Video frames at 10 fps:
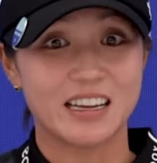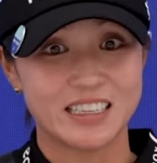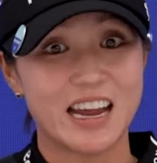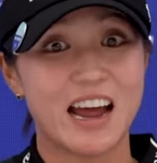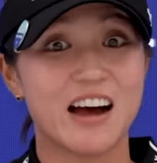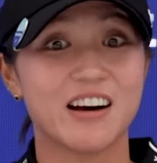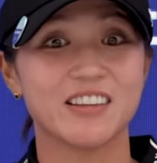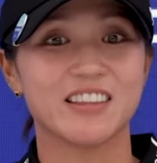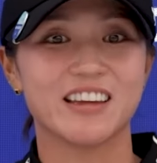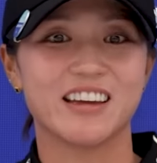
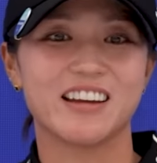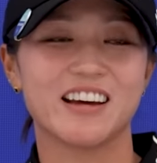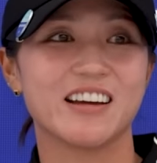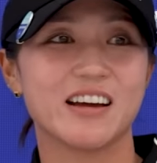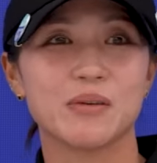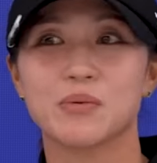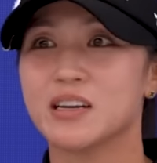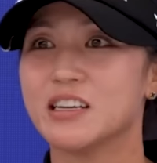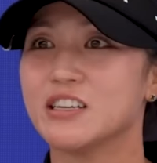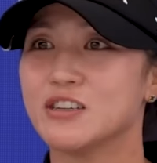town that I
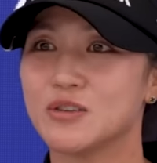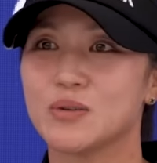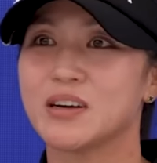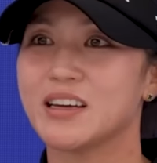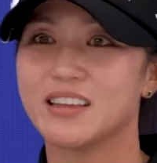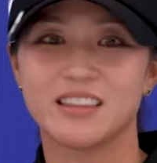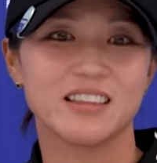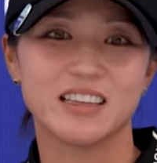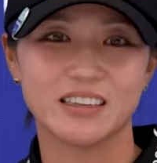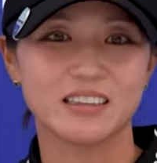want to enjoy
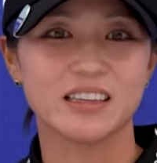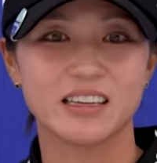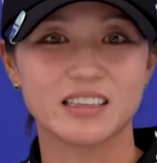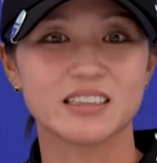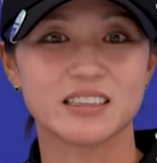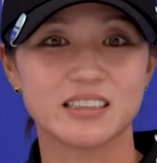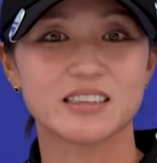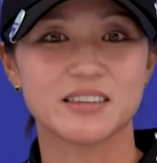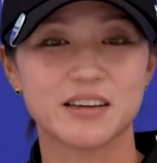the little things.